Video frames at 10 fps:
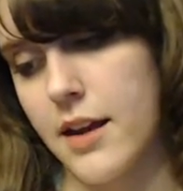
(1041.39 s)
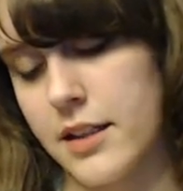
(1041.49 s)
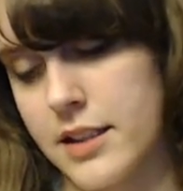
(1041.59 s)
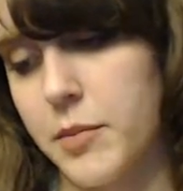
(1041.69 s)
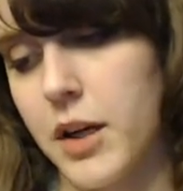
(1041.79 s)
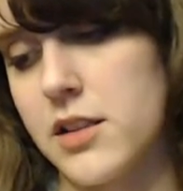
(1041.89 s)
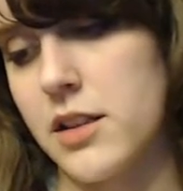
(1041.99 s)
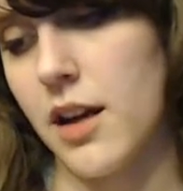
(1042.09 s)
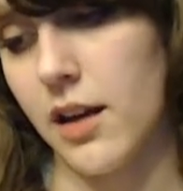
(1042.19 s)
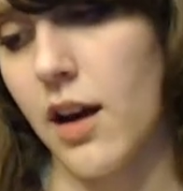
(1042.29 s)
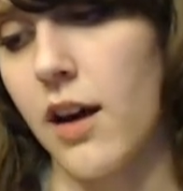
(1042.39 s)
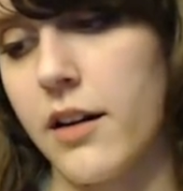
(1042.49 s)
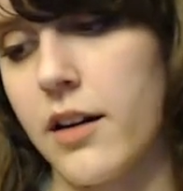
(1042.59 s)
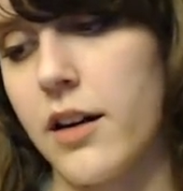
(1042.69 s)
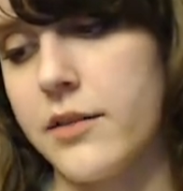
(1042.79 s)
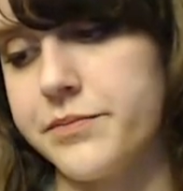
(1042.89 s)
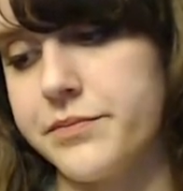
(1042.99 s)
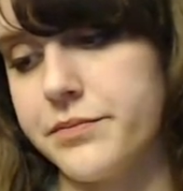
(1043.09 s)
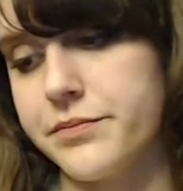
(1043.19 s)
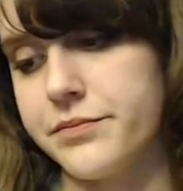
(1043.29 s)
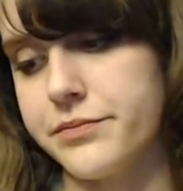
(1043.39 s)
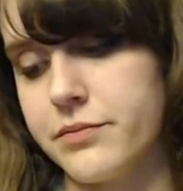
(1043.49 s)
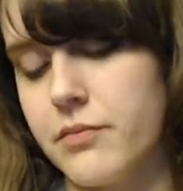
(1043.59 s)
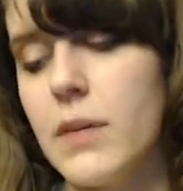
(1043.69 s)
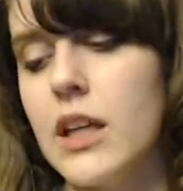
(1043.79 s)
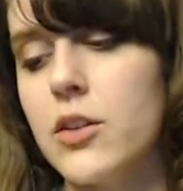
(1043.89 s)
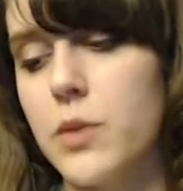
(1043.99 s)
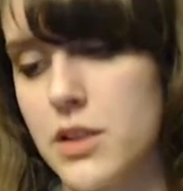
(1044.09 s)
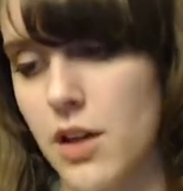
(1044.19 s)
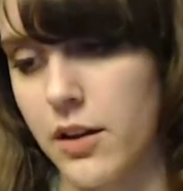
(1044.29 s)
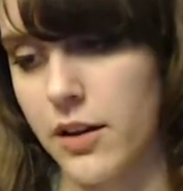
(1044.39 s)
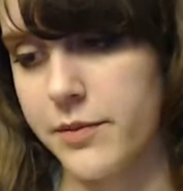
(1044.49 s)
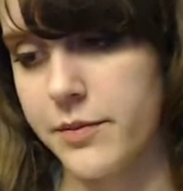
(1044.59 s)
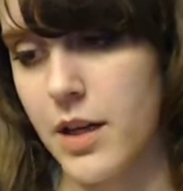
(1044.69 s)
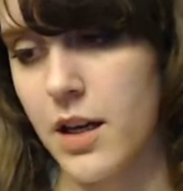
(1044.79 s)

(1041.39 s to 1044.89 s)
Shinpachi, and Kagura mean to each other.